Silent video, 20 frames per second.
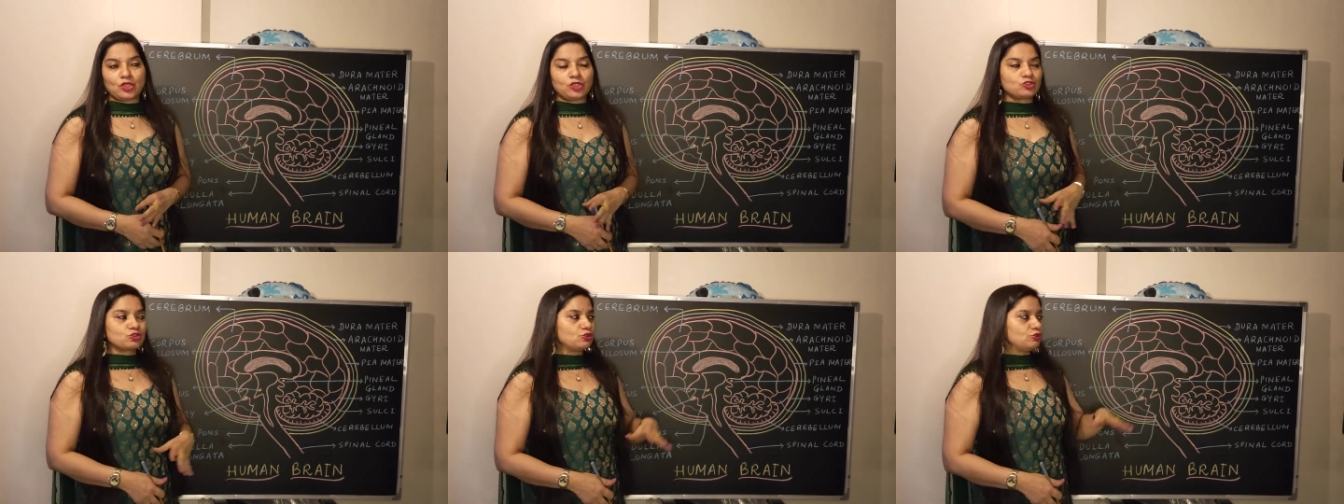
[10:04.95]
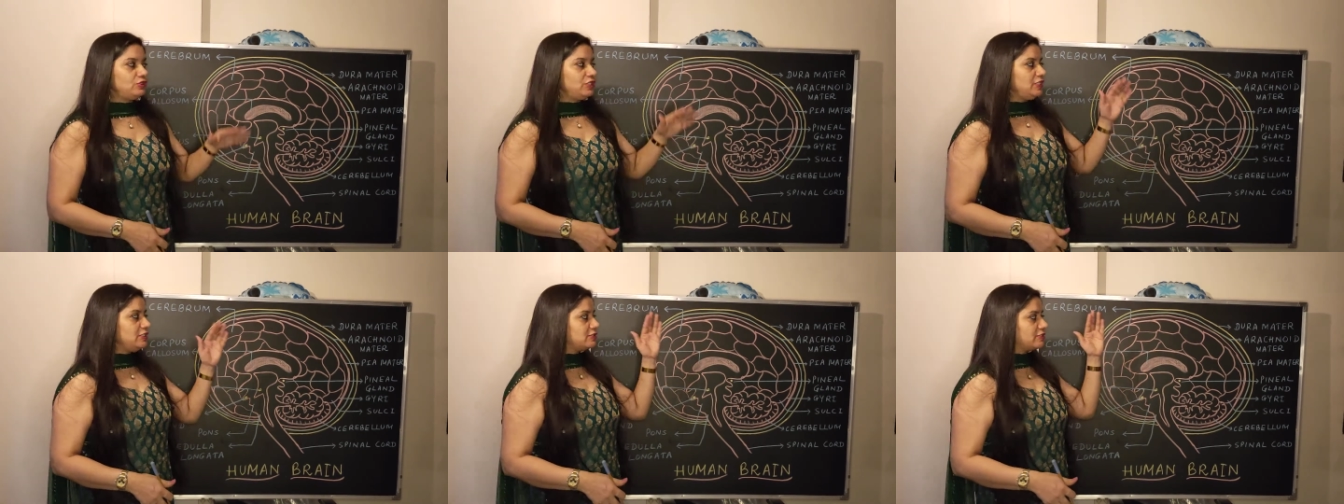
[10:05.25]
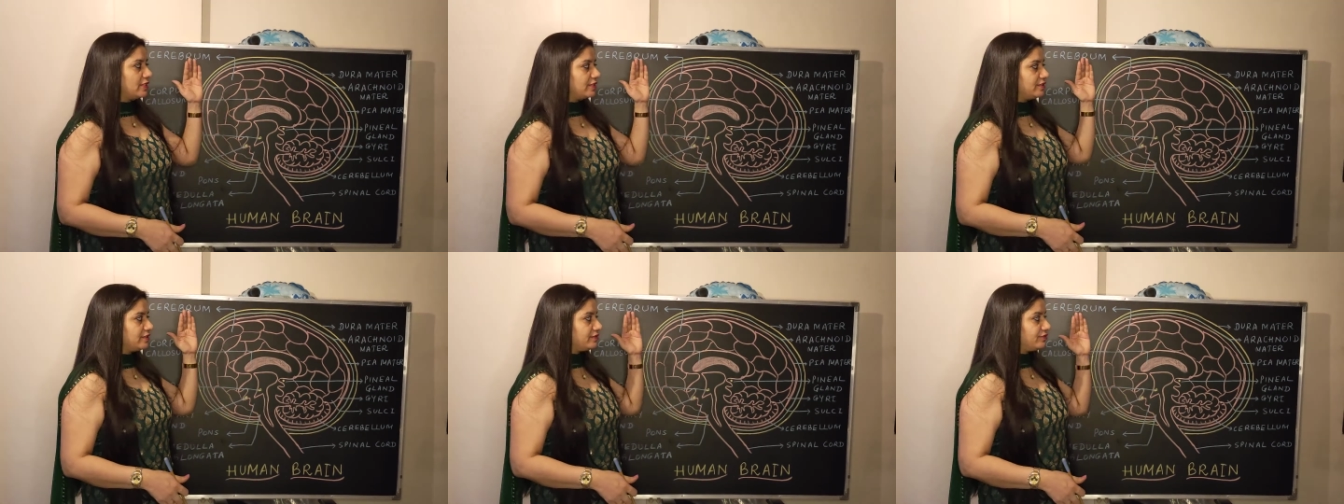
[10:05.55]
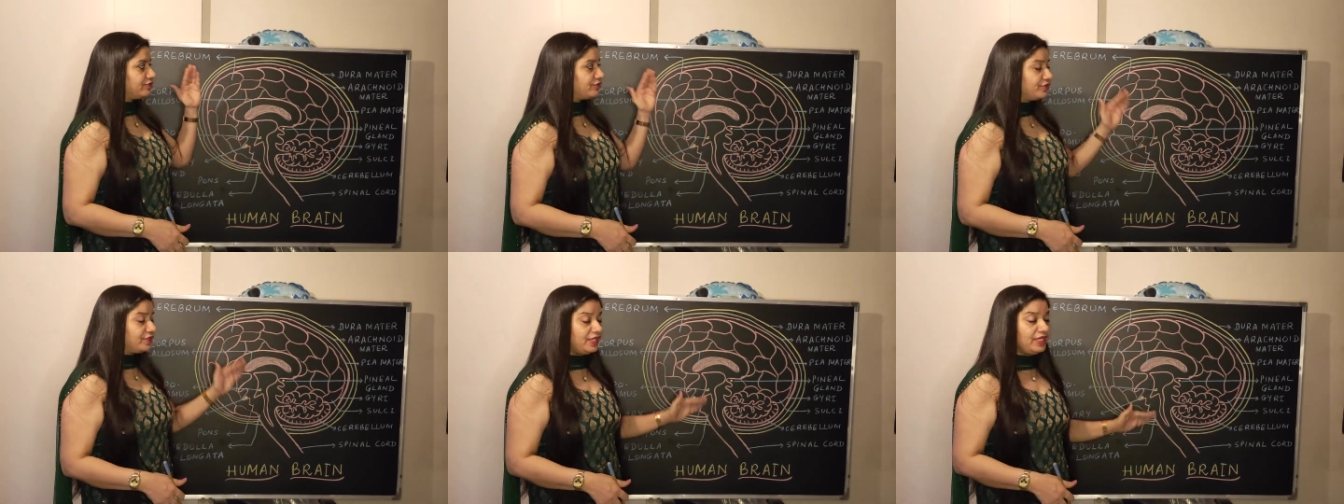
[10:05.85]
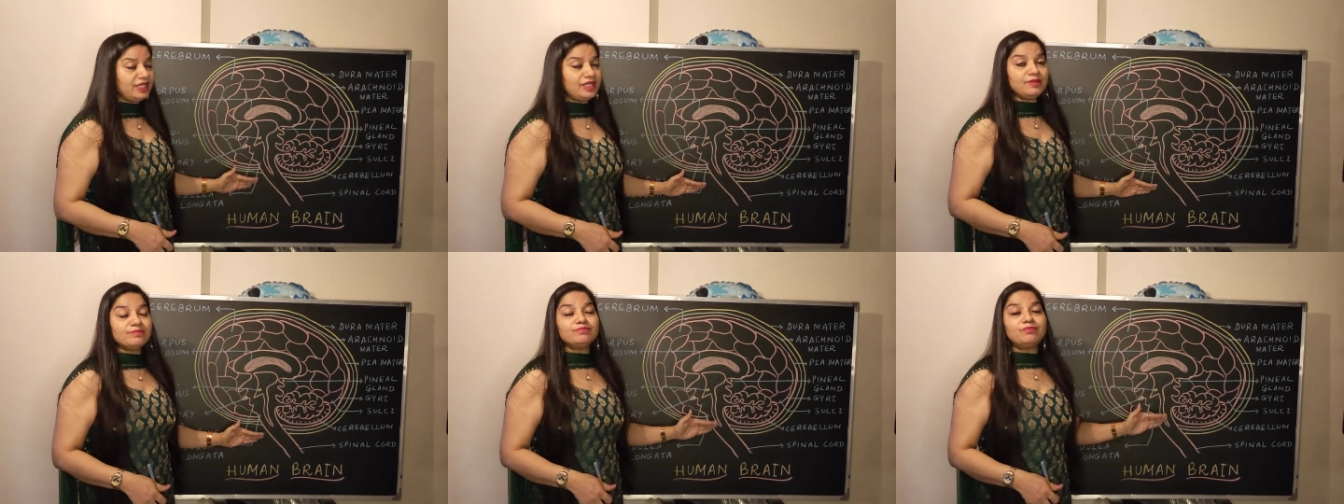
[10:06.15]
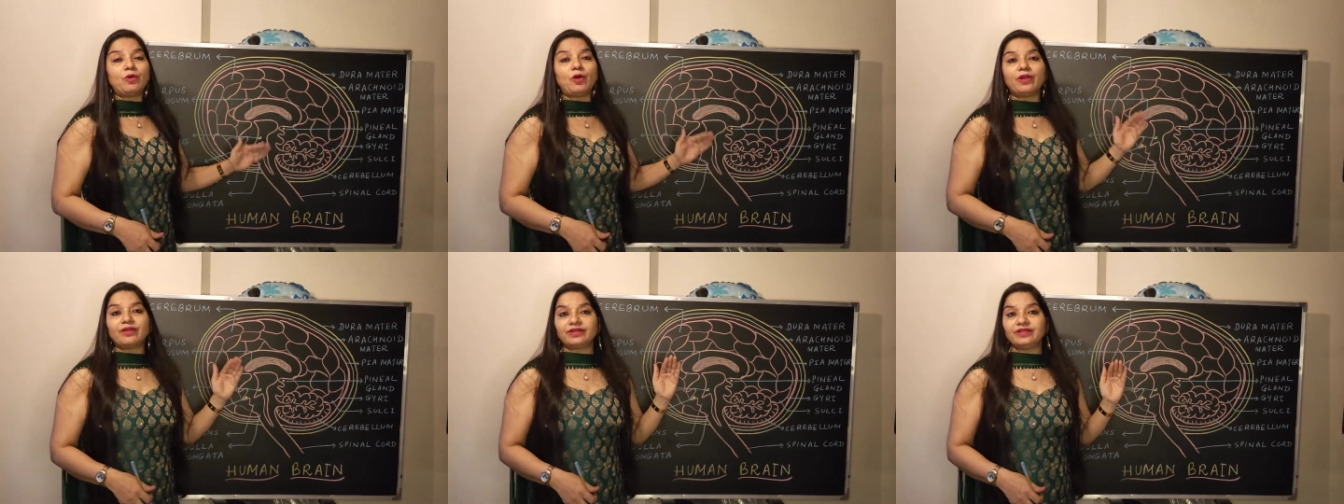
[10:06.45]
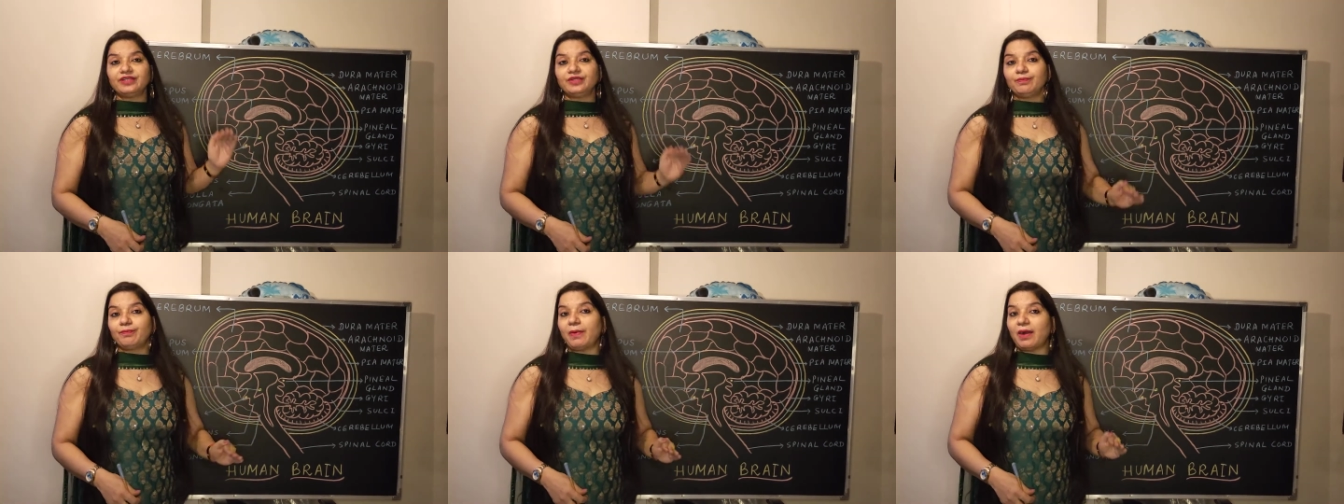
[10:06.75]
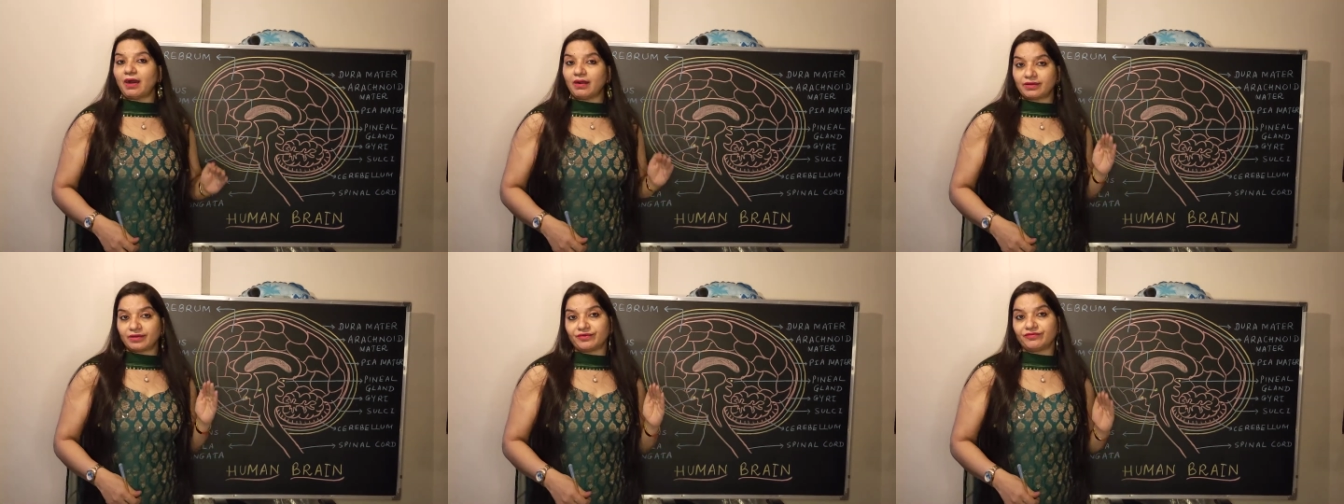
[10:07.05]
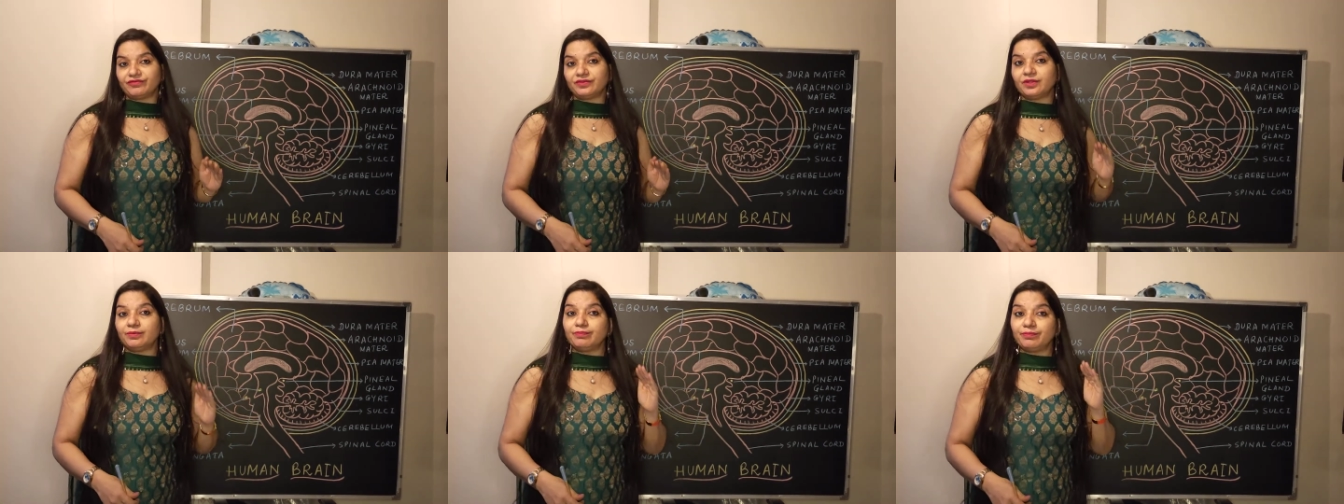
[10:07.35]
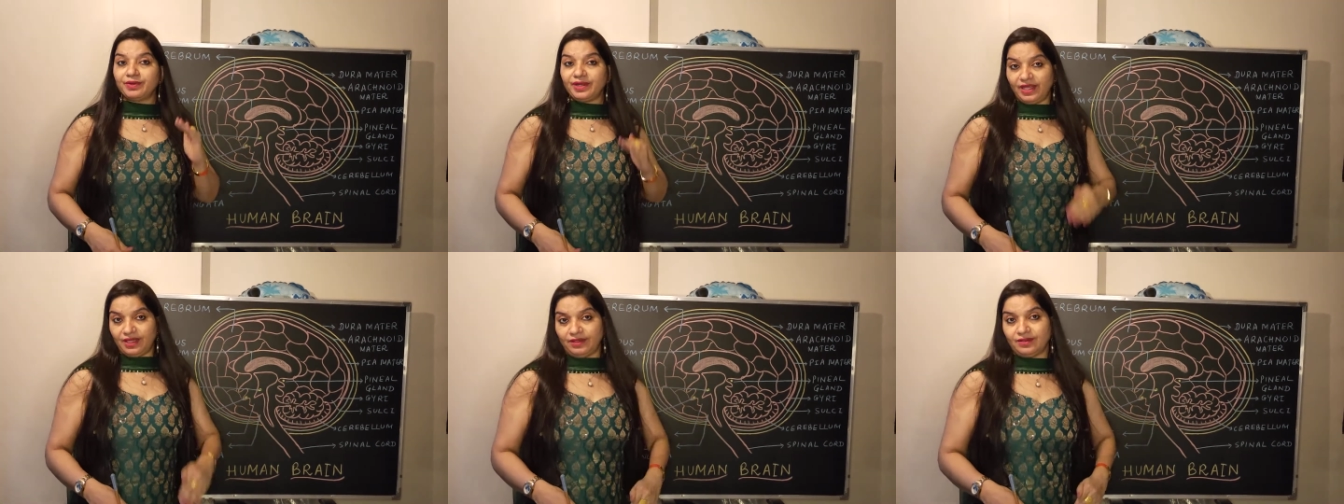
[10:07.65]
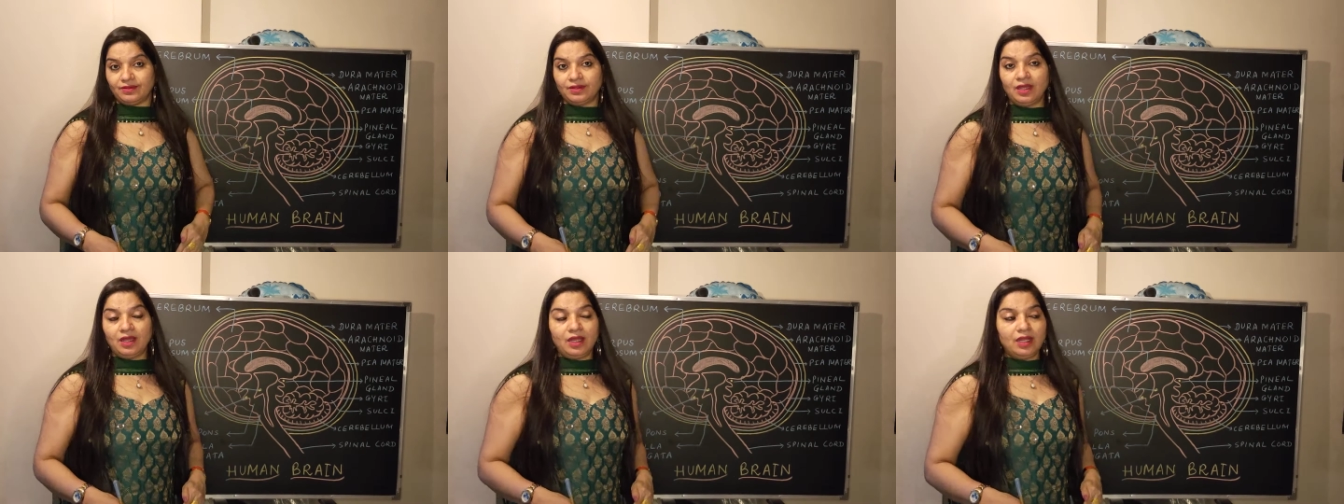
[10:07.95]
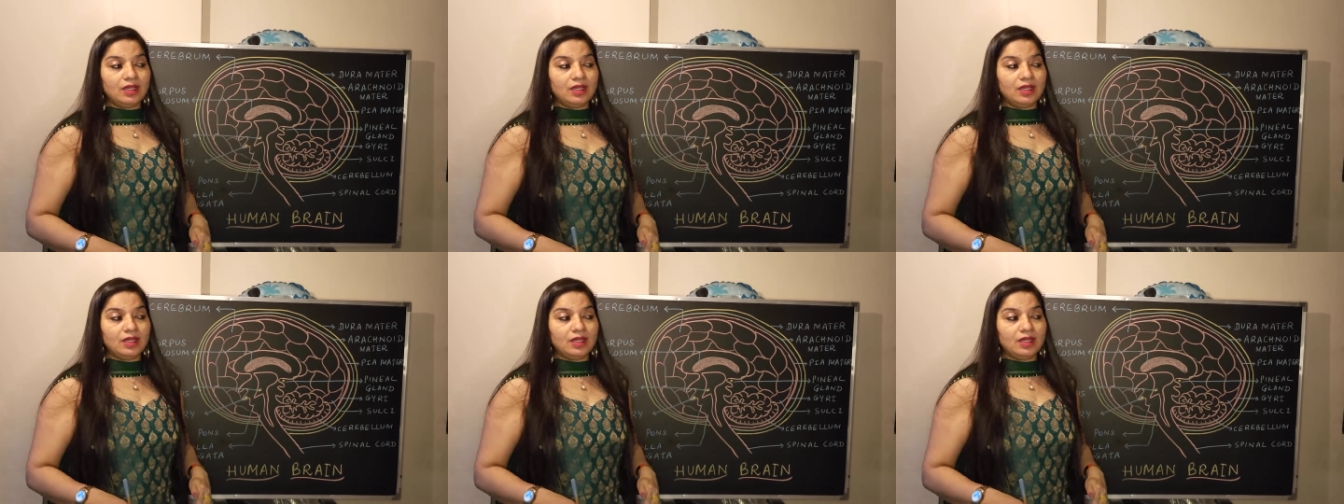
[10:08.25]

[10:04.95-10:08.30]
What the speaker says: So these are the three important part of the brain.